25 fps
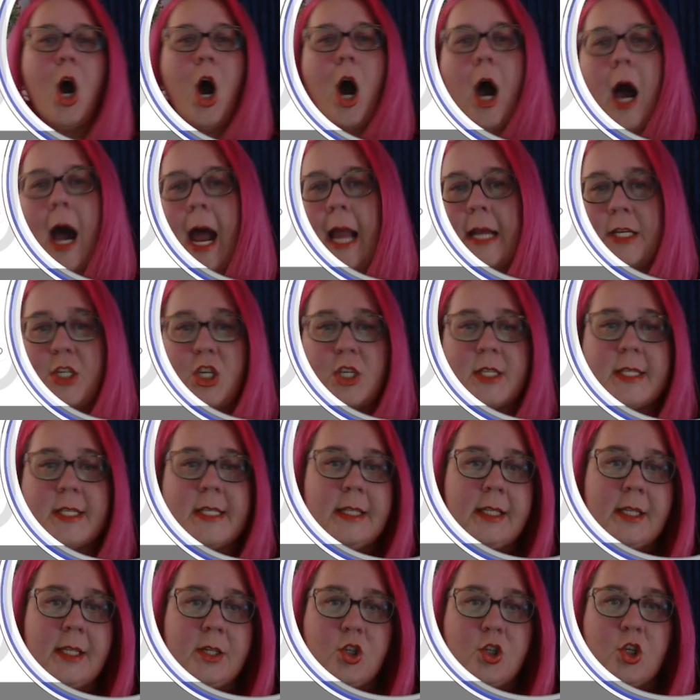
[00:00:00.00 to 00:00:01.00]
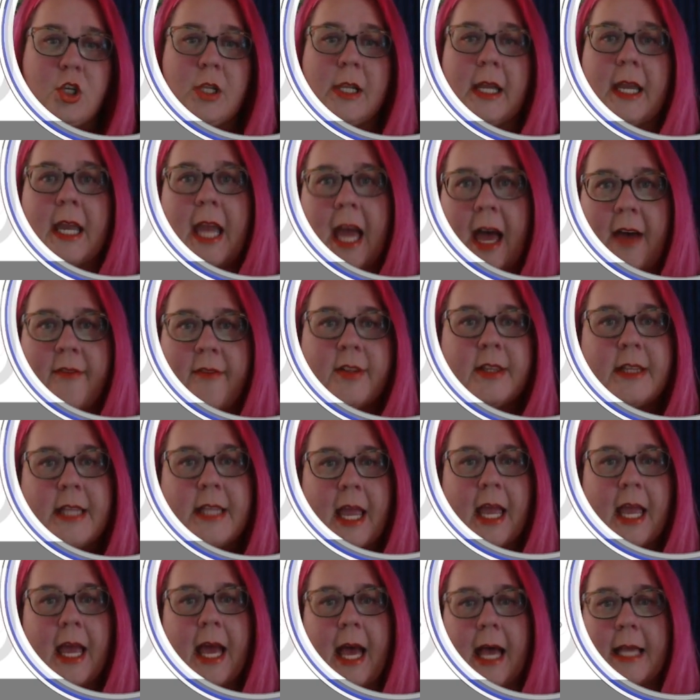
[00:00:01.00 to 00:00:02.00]
I just literally have it
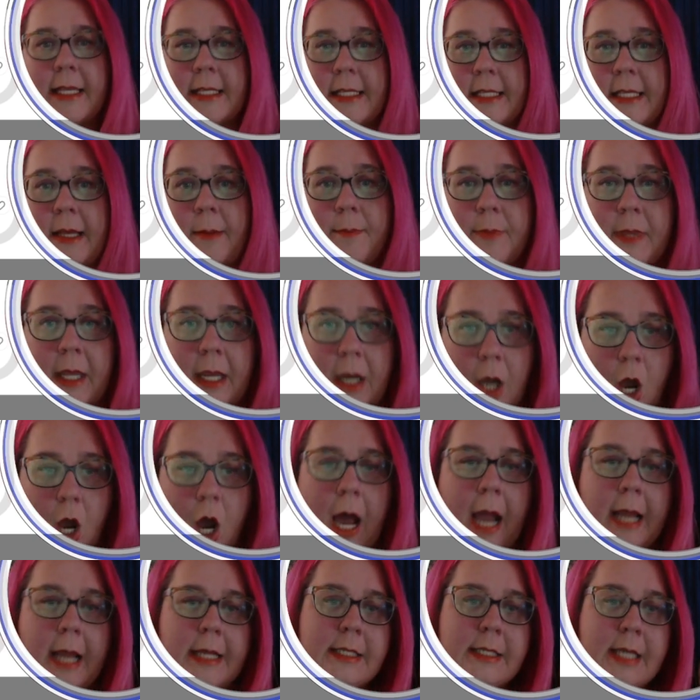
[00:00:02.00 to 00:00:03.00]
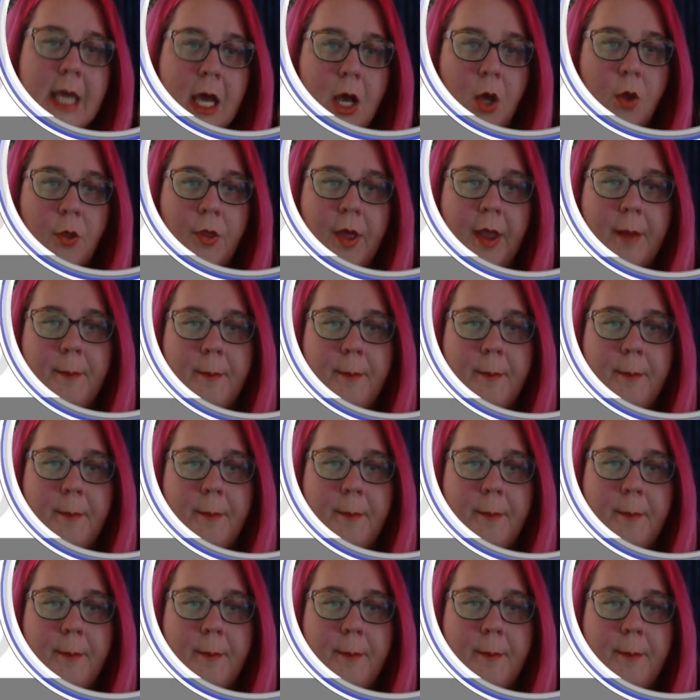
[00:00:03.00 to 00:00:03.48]
there as something I tell them,